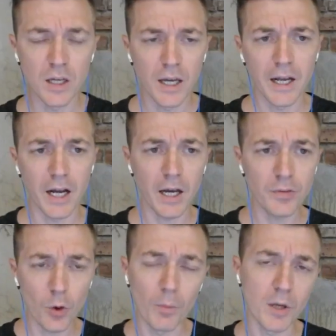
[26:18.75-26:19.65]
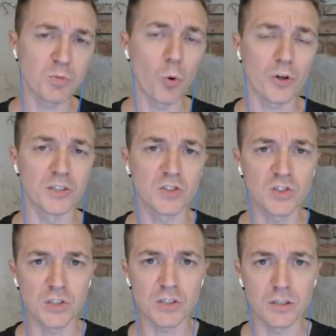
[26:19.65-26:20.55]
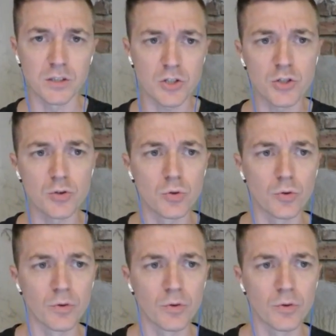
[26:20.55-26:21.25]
and they're much more consistent to